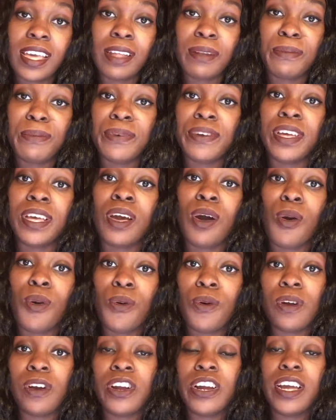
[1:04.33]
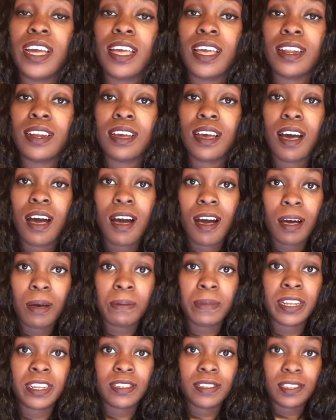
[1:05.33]
and bring order and
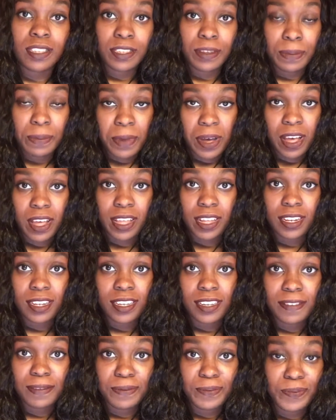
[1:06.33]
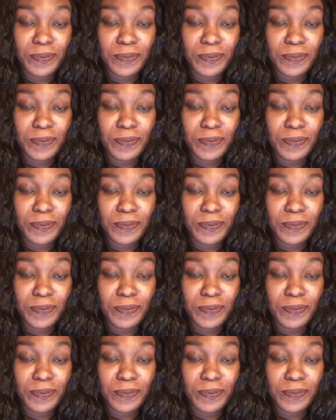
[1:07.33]
calmness to mind.